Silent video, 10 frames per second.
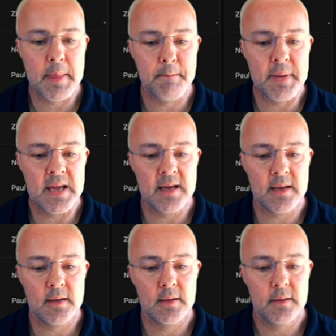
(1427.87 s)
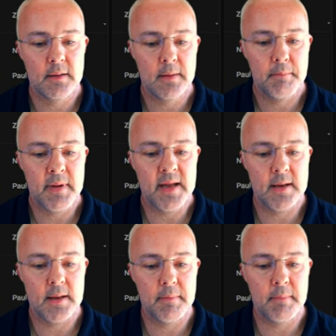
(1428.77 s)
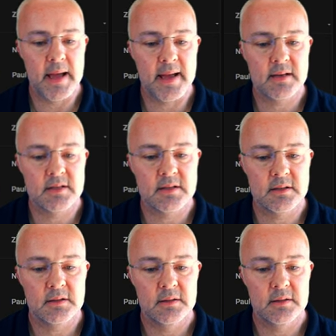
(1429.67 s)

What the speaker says: mean, min and max